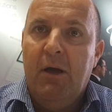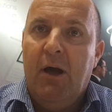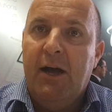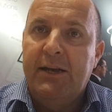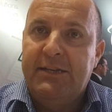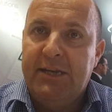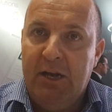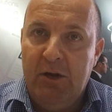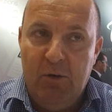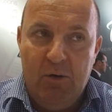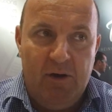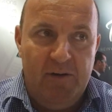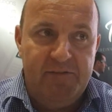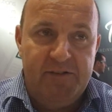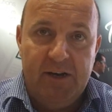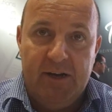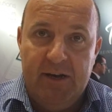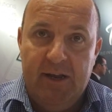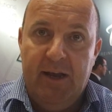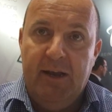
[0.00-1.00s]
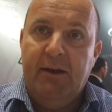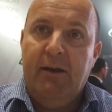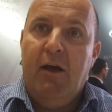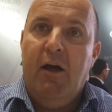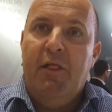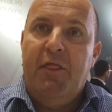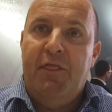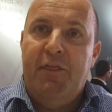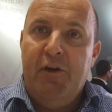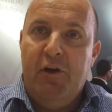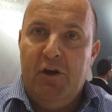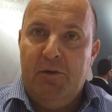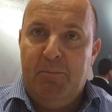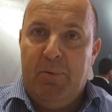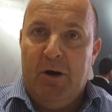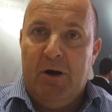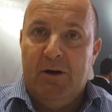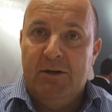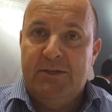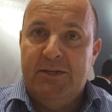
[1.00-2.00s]
I tell you I've done it, a third
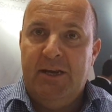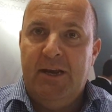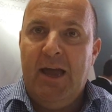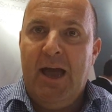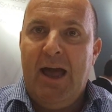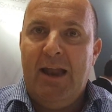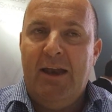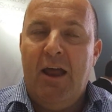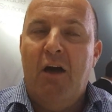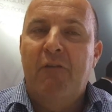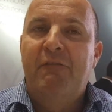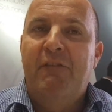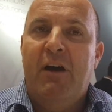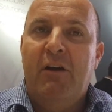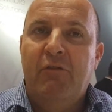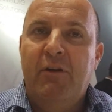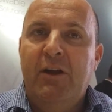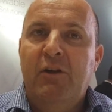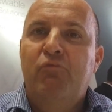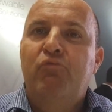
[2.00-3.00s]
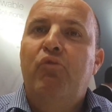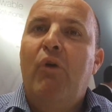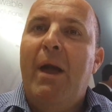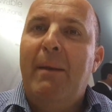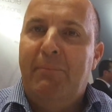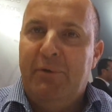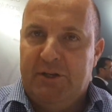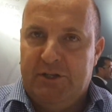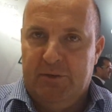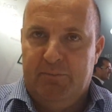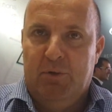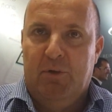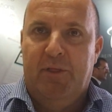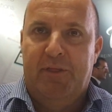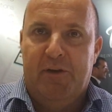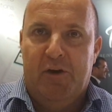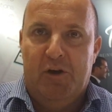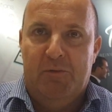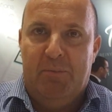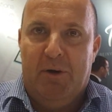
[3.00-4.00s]
party and a very reputable
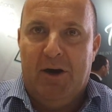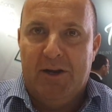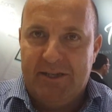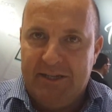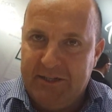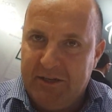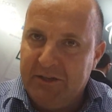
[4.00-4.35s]
third party,